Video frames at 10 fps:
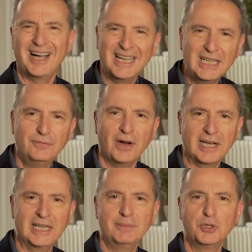I
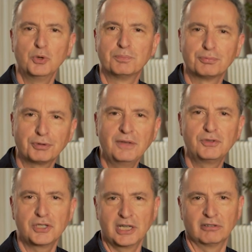invited him to do a
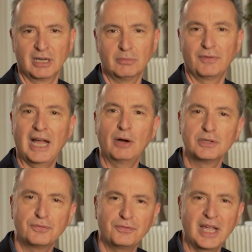brief genogram of how
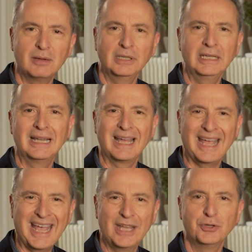his family
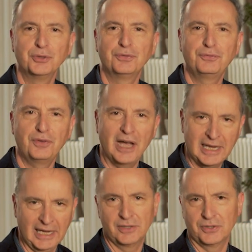handled
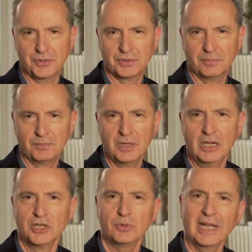finances.
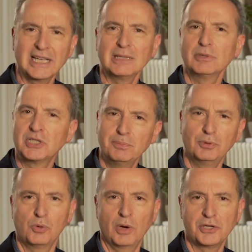So I asked him a
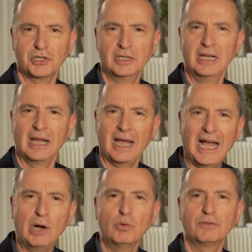simple question:
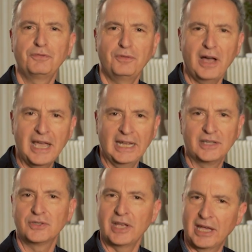how were
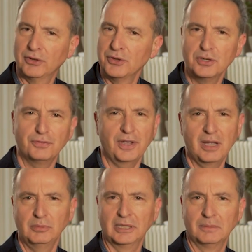finances handled in your
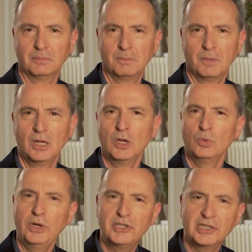family?
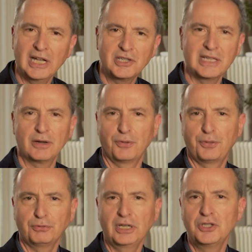We sketched out a
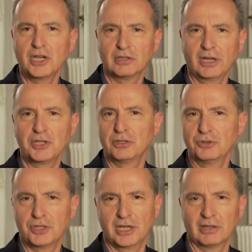
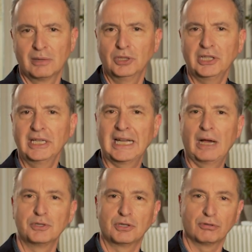3-generational genogram looking at
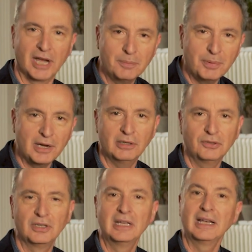how his
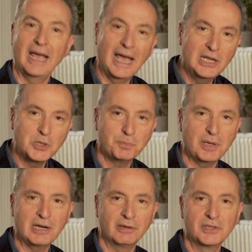grandparents and his
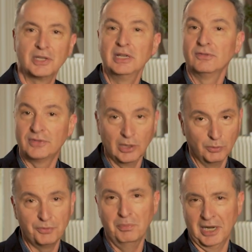parents dealt
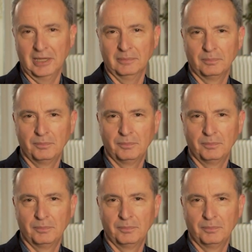with money.